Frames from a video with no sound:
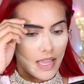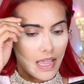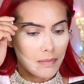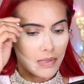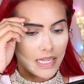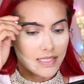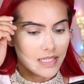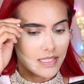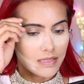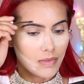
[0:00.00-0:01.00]
And plus,
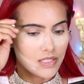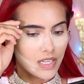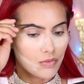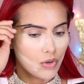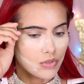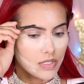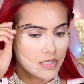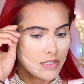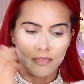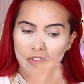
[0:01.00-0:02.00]
it smells like
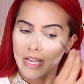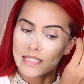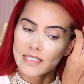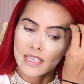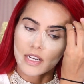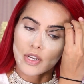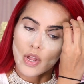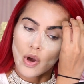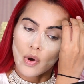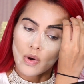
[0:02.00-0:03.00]
roses. If you guys didn't
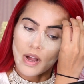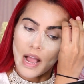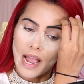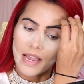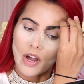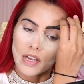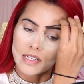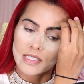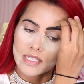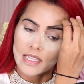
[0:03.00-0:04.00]
know, I
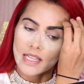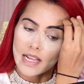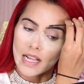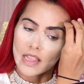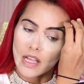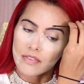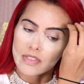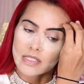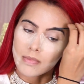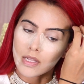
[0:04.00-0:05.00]
honestly, like, I love
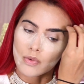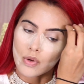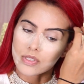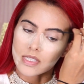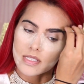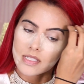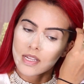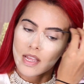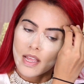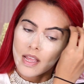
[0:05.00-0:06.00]
the smell of roses.
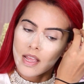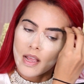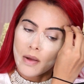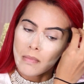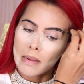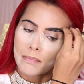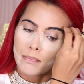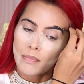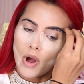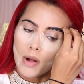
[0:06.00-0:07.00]

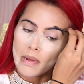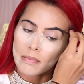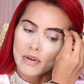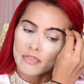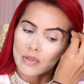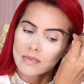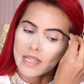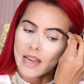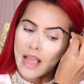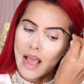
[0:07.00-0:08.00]
All my perfumes
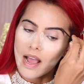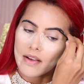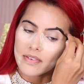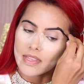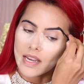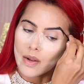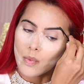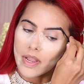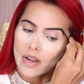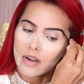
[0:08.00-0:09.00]
that I have and that I
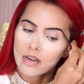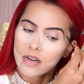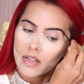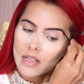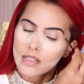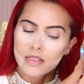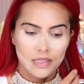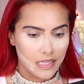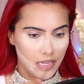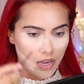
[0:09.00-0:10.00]
wear,
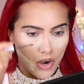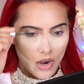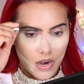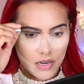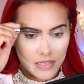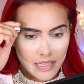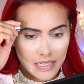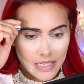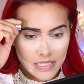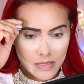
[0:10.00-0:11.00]
they
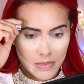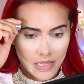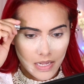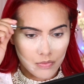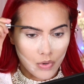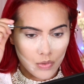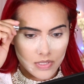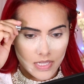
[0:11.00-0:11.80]
need to be like rose